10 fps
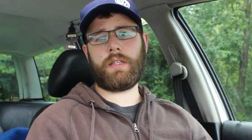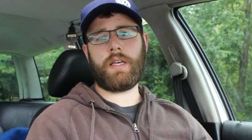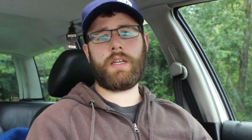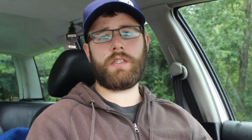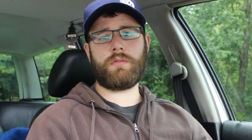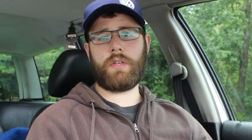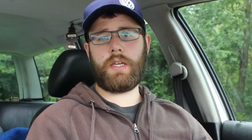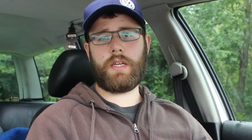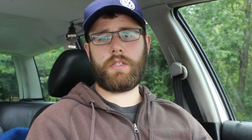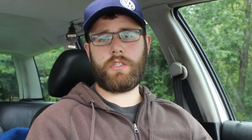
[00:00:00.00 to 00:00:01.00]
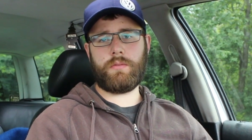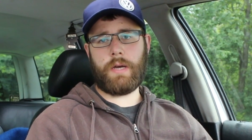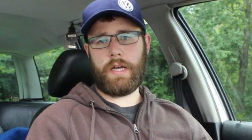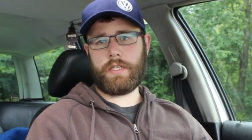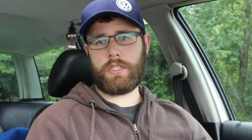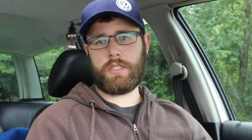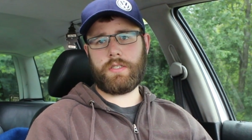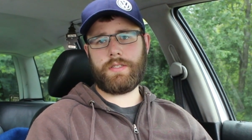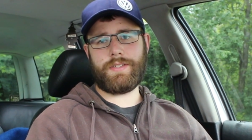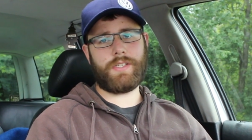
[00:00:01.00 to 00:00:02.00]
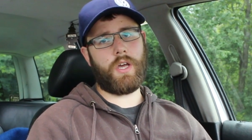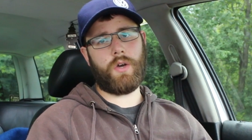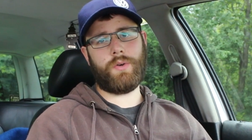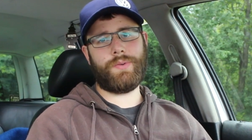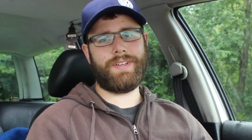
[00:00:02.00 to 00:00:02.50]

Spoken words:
that is way too much. So,